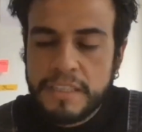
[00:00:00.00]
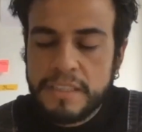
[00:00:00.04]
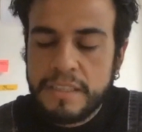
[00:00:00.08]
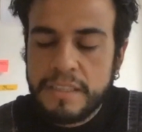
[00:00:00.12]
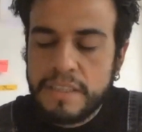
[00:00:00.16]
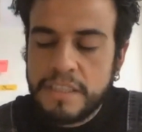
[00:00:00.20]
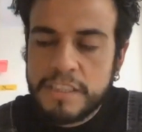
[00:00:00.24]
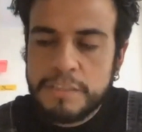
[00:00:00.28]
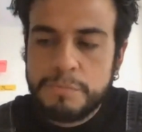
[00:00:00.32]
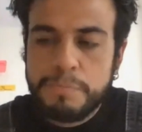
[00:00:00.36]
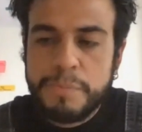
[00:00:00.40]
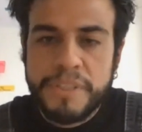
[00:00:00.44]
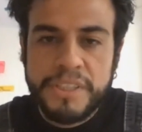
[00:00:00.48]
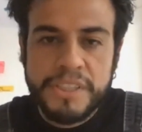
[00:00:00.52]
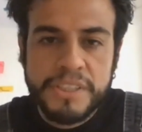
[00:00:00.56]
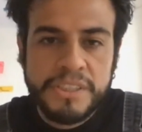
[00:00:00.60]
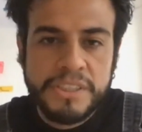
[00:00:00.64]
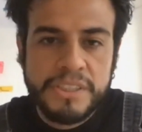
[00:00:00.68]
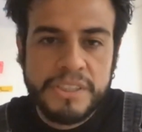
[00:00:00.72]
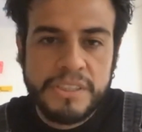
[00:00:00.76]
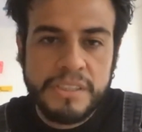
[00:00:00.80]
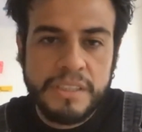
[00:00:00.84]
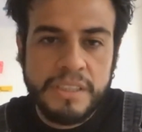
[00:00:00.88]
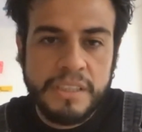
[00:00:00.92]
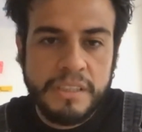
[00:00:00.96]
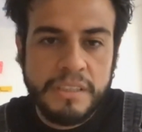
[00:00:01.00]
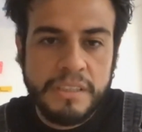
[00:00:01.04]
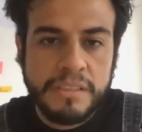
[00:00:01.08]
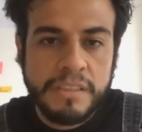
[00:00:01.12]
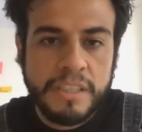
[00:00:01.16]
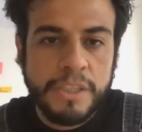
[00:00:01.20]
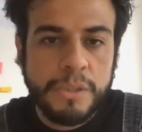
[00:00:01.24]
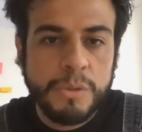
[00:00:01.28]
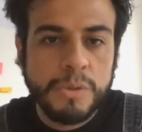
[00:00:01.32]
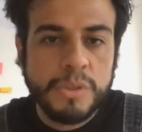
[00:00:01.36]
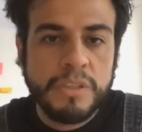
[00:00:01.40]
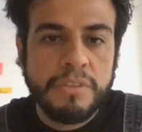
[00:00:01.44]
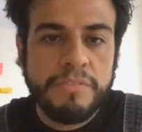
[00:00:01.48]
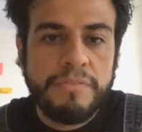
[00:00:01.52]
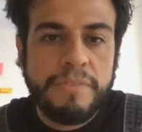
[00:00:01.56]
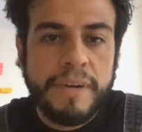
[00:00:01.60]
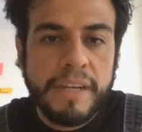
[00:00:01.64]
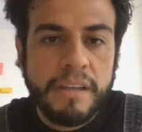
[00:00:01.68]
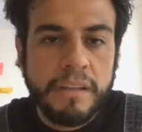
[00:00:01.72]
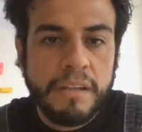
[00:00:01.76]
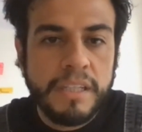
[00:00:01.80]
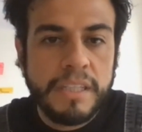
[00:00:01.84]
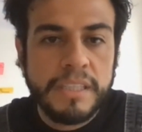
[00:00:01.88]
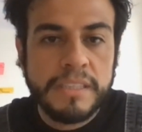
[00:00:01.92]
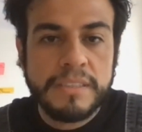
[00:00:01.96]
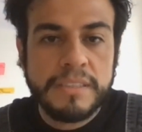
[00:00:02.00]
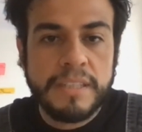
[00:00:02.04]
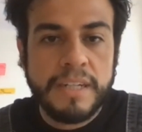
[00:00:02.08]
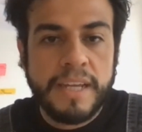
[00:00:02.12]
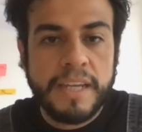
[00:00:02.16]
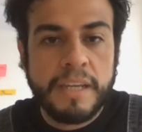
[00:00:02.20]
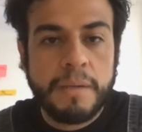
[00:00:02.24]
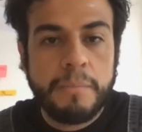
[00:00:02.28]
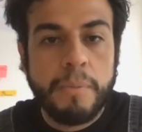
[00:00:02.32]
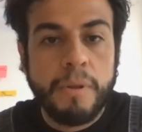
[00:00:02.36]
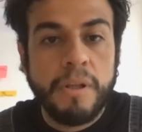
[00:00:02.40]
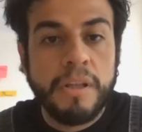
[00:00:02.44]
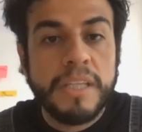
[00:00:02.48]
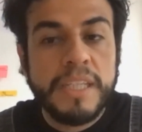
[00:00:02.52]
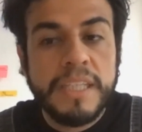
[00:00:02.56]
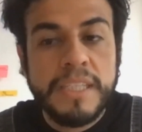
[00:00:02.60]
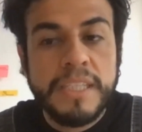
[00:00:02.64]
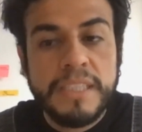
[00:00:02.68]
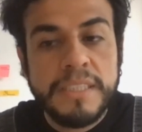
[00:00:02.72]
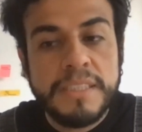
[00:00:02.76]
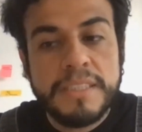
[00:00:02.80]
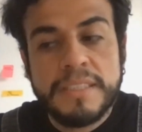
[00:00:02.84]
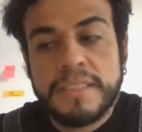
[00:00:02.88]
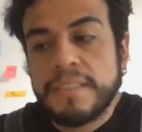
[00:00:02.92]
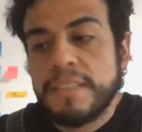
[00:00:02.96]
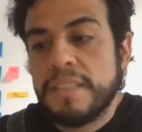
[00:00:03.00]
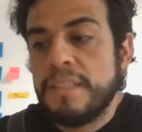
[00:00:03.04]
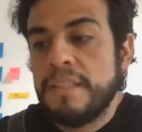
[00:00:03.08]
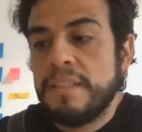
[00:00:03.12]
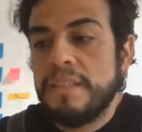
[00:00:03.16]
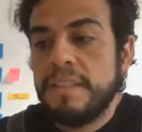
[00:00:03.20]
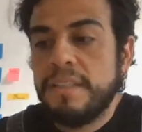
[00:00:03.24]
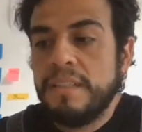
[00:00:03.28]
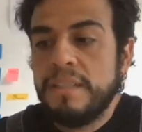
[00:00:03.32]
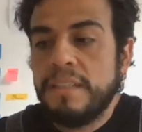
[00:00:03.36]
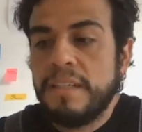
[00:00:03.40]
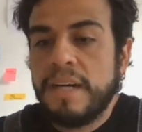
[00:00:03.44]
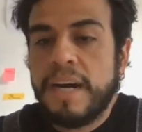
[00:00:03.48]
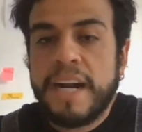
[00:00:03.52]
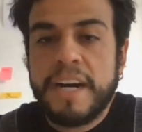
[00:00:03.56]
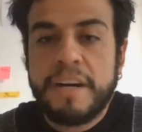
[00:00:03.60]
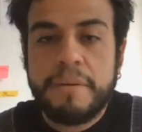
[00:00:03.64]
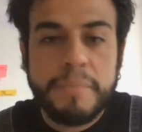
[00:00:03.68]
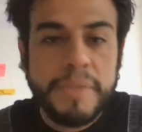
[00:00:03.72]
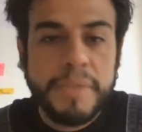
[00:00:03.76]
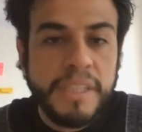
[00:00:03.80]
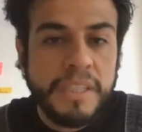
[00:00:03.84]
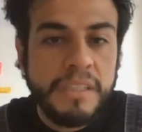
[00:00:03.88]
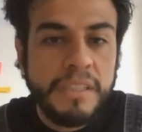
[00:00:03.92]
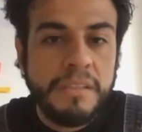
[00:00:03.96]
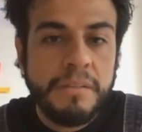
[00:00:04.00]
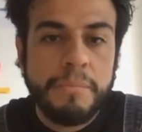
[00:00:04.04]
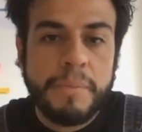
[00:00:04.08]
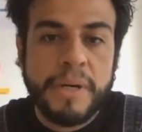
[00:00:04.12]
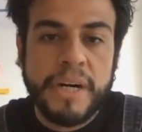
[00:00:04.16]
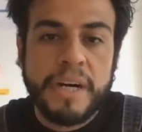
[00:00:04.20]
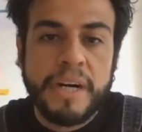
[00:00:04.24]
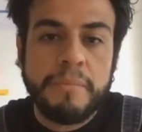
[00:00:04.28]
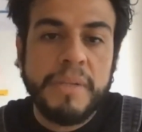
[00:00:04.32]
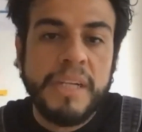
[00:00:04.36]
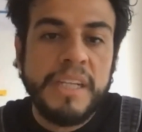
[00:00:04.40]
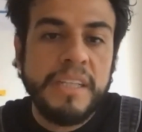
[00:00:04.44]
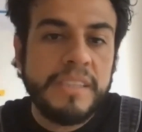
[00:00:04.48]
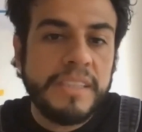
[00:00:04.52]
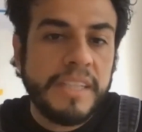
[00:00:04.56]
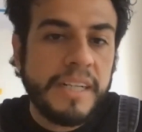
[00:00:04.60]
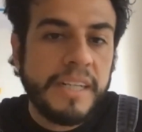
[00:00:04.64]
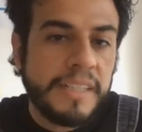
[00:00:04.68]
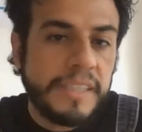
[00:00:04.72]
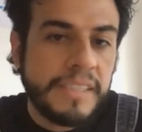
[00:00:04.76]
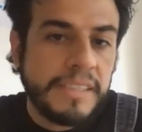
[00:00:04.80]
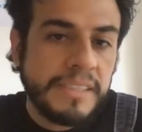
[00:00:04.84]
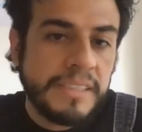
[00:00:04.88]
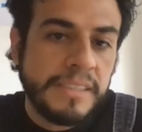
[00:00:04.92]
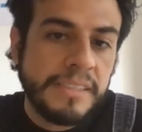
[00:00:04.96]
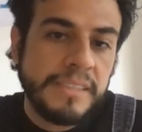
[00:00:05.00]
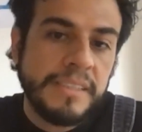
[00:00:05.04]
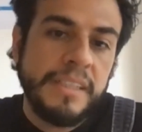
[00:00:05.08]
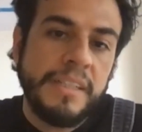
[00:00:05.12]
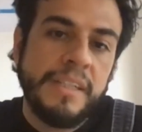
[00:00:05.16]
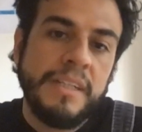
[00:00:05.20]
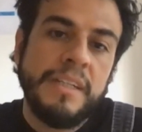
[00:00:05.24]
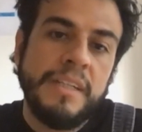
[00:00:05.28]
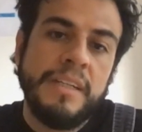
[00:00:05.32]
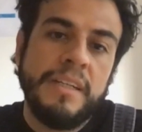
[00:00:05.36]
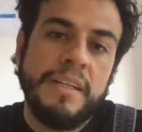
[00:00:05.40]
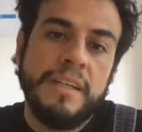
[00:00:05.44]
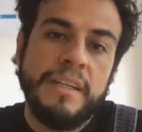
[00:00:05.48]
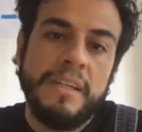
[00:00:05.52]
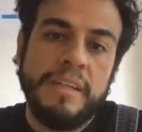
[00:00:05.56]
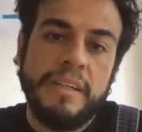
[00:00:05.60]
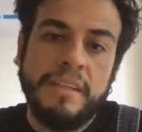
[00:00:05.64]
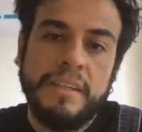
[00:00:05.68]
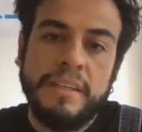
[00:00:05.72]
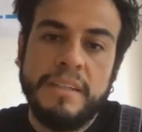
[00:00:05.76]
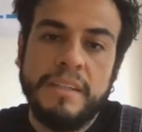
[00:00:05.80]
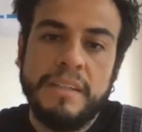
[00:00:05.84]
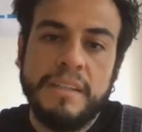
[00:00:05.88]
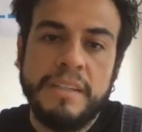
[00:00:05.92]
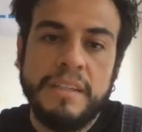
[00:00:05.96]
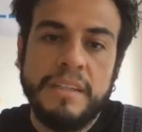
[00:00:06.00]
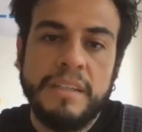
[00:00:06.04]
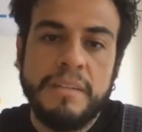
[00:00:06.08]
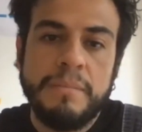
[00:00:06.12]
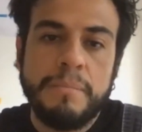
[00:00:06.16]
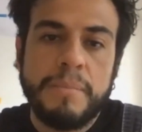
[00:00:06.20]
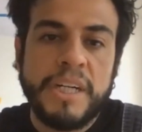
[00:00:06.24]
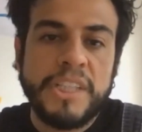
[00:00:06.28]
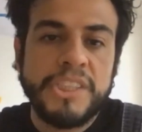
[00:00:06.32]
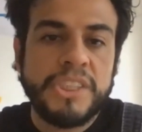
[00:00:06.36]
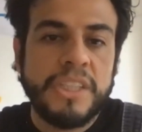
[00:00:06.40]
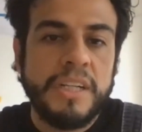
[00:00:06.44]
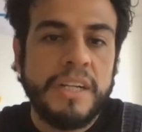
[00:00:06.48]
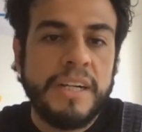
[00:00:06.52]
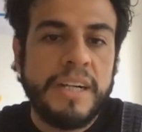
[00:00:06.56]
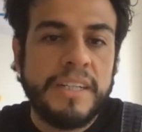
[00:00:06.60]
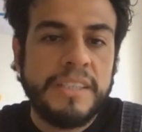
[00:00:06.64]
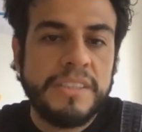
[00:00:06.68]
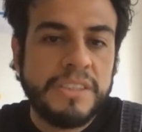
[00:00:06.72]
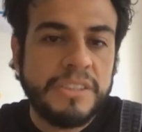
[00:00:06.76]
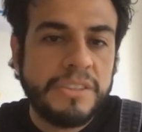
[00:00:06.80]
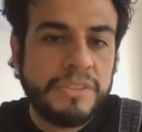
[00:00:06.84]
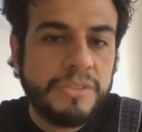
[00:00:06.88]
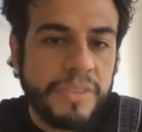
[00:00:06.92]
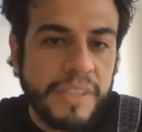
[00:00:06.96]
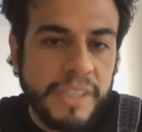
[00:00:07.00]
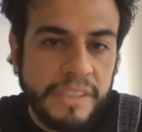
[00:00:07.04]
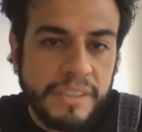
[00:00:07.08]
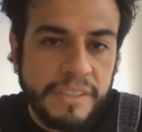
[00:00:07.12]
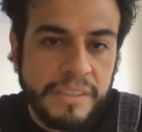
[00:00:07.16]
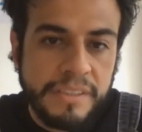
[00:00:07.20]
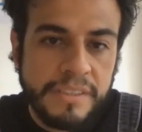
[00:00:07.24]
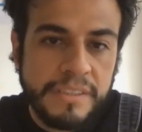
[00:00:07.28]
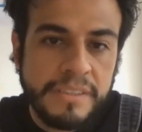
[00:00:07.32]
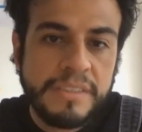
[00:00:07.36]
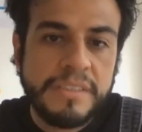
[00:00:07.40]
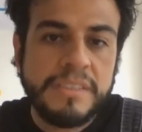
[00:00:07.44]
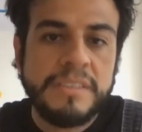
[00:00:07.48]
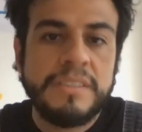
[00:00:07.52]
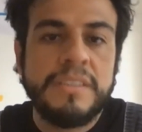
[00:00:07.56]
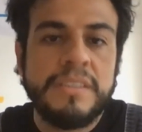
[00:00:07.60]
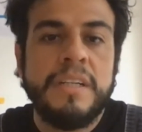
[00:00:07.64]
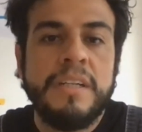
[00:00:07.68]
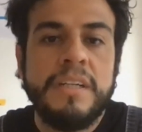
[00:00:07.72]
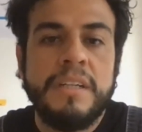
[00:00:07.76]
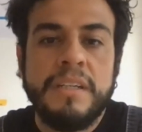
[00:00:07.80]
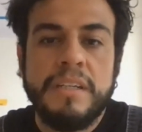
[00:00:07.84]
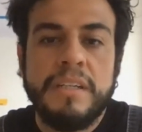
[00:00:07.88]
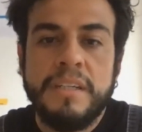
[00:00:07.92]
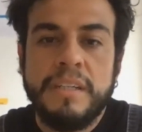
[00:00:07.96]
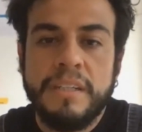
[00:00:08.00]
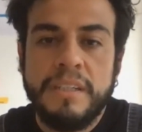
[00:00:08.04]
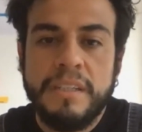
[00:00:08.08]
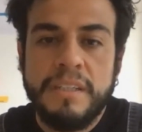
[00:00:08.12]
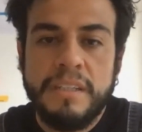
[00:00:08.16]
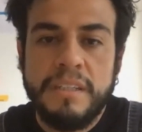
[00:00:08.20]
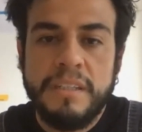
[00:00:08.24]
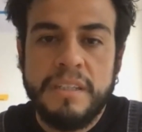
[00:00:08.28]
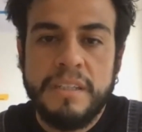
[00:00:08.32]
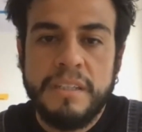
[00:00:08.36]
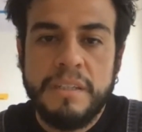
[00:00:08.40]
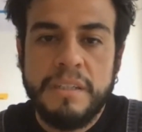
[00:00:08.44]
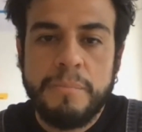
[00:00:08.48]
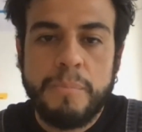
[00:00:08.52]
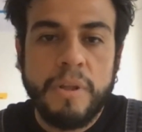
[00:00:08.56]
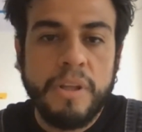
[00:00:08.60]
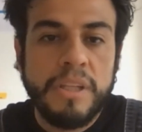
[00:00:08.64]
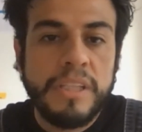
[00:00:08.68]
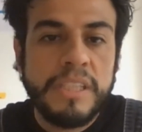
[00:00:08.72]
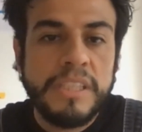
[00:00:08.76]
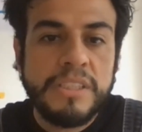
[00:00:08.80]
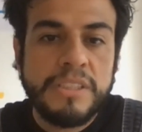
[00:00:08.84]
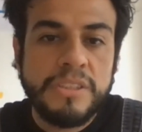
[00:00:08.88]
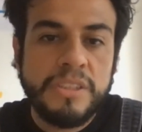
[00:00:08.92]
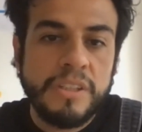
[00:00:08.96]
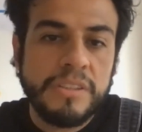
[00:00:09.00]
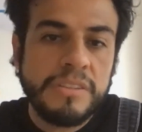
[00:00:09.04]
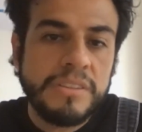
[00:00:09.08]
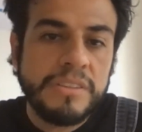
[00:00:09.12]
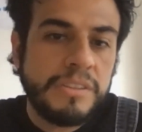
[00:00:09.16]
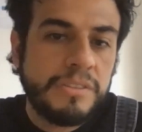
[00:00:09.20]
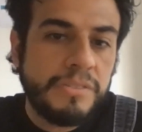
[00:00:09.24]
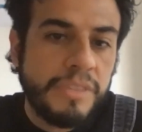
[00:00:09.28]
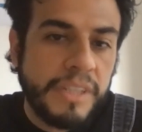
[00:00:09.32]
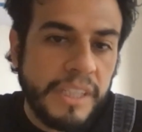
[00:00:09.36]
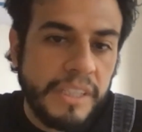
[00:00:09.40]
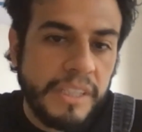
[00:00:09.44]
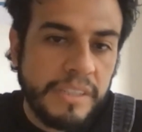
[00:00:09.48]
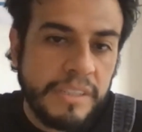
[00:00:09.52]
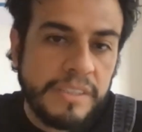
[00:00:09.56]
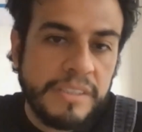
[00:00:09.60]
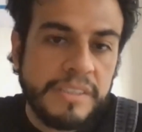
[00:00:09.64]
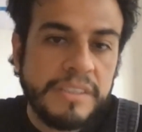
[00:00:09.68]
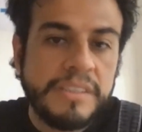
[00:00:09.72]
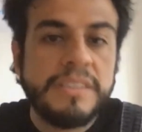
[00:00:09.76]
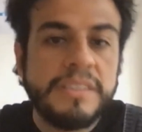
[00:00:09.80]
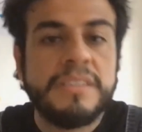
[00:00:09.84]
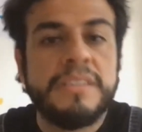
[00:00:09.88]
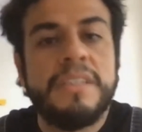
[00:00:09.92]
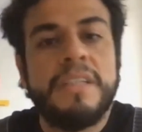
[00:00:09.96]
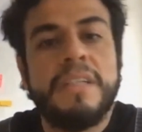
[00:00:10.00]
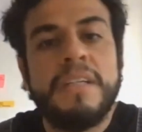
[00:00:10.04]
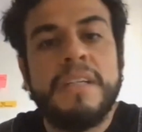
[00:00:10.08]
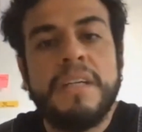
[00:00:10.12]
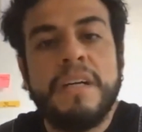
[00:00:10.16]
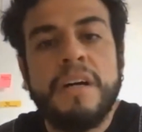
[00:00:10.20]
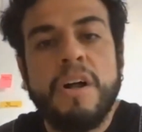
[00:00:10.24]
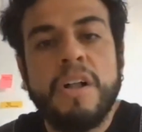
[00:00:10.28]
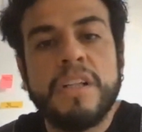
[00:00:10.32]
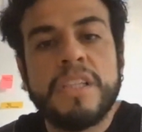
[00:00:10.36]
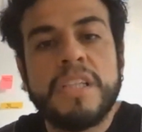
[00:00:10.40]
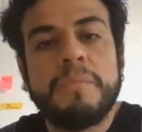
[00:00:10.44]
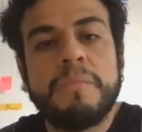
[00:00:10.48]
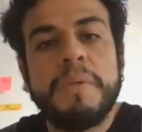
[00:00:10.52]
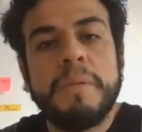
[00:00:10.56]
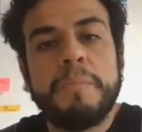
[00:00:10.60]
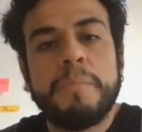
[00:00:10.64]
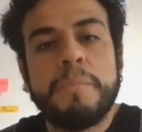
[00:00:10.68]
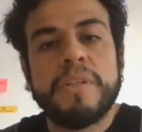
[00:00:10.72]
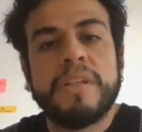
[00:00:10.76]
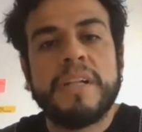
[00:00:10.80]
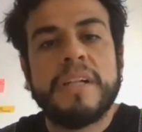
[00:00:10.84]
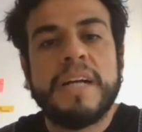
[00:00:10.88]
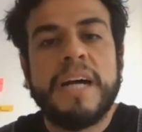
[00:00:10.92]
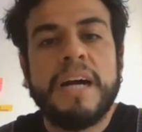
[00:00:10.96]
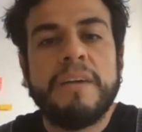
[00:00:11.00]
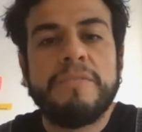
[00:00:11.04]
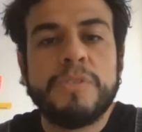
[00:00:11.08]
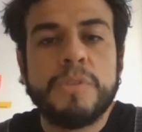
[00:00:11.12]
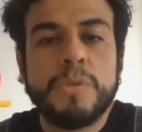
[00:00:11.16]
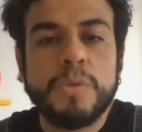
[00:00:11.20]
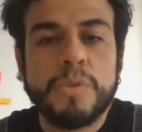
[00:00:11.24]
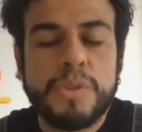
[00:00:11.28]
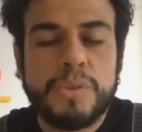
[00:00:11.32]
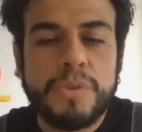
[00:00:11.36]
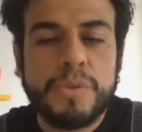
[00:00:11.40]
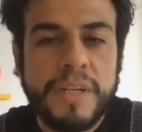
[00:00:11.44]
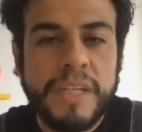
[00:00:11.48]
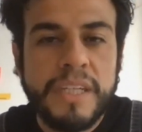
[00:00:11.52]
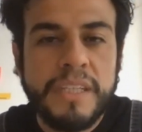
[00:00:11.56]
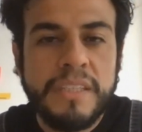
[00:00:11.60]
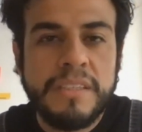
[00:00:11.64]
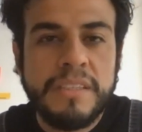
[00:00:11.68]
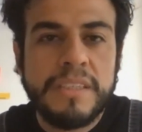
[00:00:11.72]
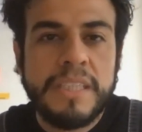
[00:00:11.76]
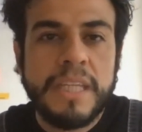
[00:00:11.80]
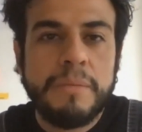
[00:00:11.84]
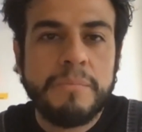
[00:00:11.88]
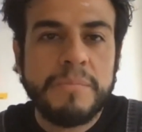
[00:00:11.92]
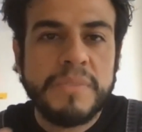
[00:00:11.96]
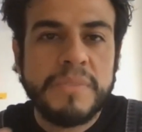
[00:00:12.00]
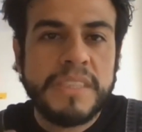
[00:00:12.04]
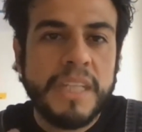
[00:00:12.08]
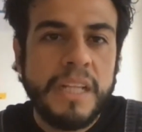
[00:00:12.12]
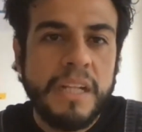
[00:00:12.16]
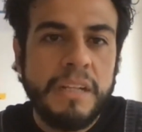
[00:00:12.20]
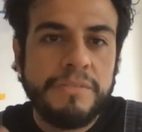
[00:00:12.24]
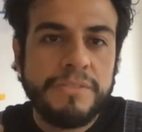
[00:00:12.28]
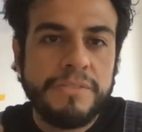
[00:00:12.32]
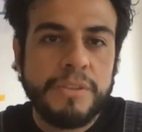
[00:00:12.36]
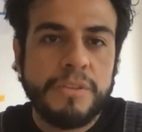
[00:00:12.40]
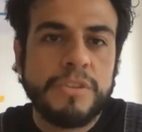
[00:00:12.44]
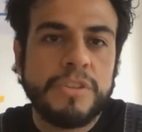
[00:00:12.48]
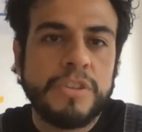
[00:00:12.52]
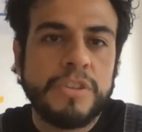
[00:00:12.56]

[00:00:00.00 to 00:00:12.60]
experts in the use of violence, like police, army, paramilitaries, martial arts trainers, police dogs trainers, all the people that have to train themselves or